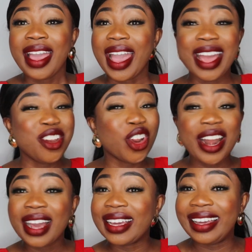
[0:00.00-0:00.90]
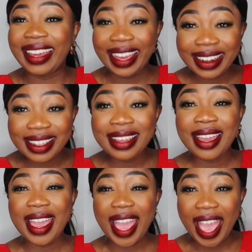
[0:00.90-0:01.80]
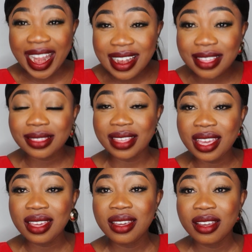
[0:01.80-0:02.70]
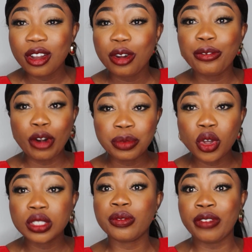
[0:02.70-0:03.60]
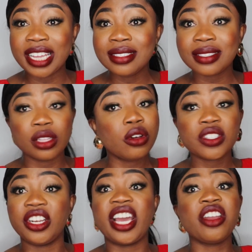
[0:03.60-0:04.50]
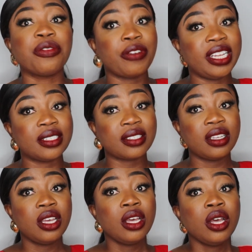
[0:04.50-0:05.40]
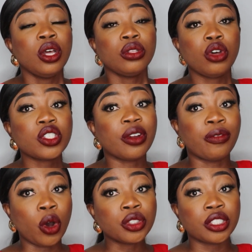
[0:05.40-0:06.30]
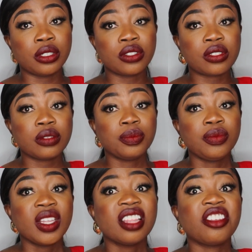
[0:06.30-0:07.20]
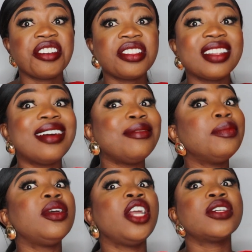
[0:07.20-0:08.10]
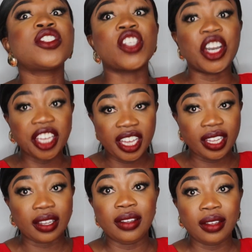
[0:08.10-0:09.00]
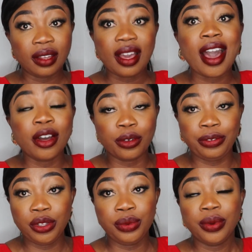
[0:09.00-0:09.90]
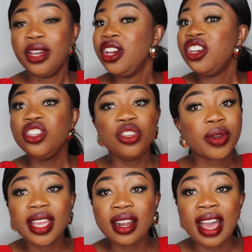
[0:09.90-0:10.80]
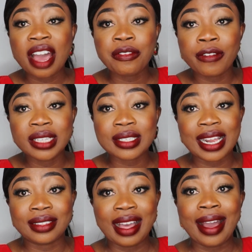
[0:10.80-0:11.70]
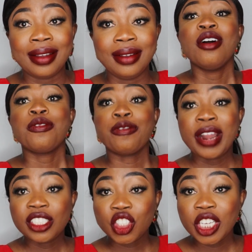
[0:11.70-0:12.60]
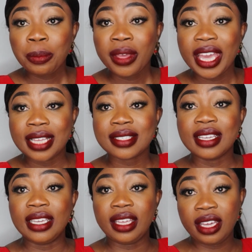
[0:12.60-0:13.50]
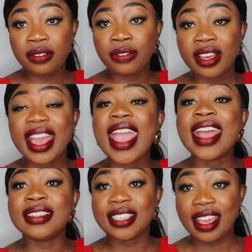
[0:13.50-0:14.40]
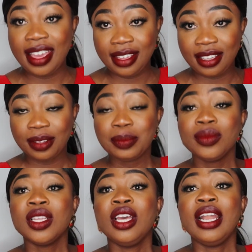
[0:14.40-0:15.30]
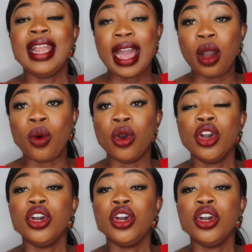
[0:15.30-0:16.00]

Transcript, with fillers: and you're not getting anything from those friends, those are not your friends. Those are vultures. They're, they're sucking out of you. You cannot have friends like that. Friendship is give and take. Now,